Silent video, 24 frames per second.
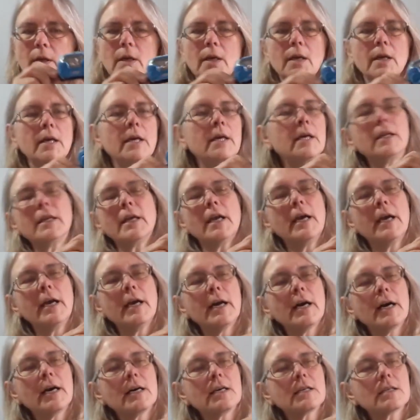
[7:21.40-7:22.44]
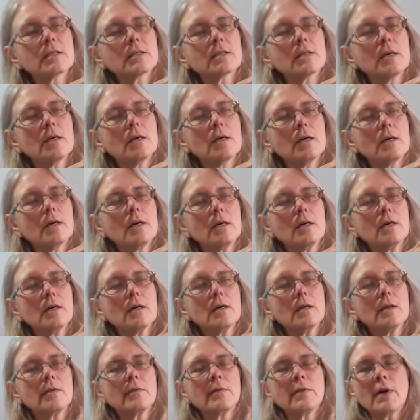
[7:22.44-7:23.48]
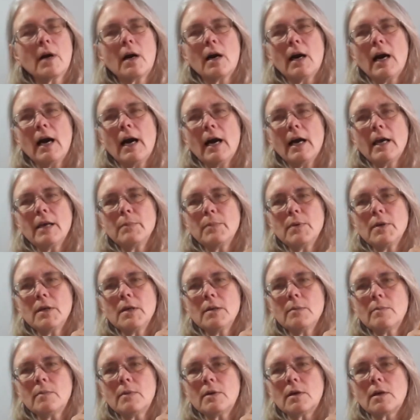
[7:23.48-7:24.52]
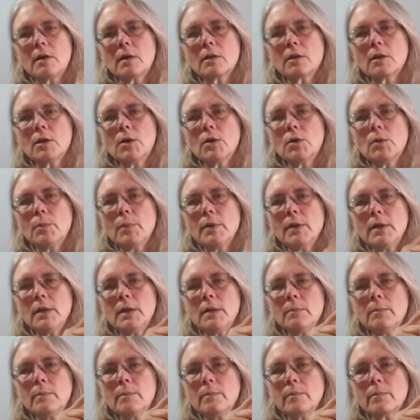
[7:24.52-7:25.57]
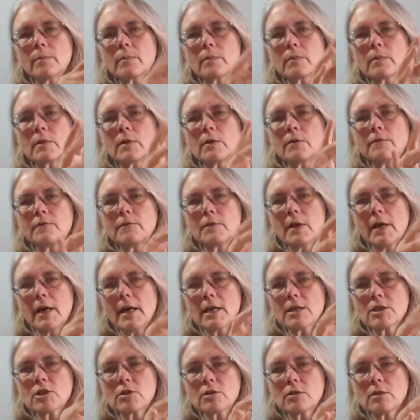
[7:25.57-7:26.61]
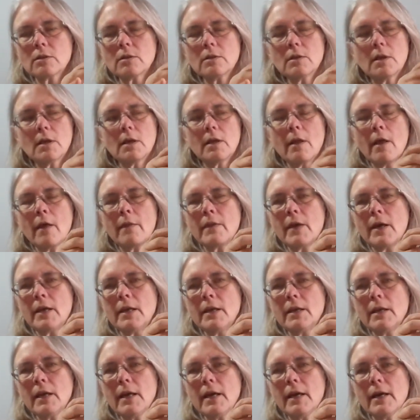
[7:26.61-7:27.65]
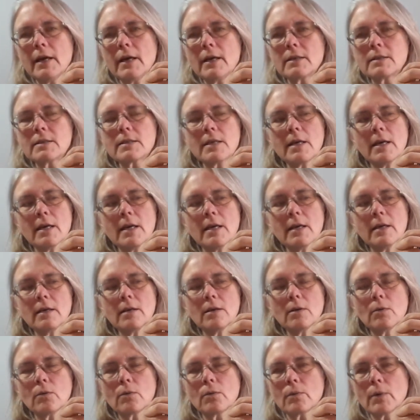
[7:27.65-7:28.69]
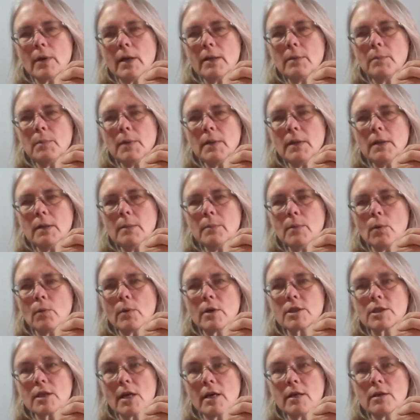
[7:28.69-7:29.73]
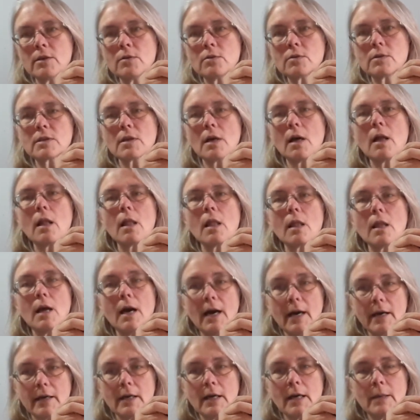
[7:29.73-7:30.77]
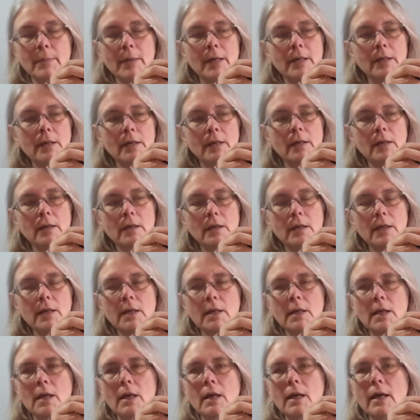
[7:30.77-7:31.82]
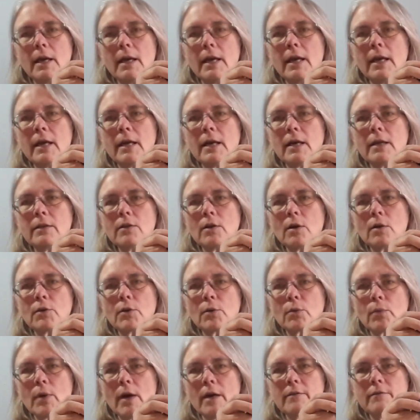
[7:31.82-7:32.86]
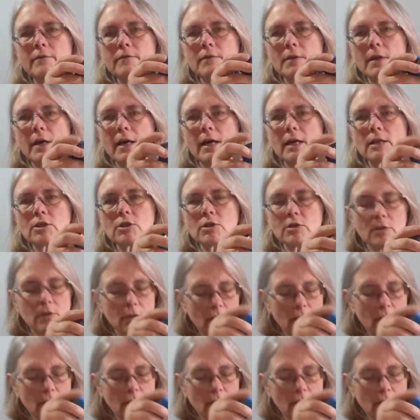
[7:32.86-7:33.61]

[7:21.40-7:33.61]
It has a high beam, a low beam, the flasher, and then it has a red beam, which I used a lot on my night hike, and the red flasher.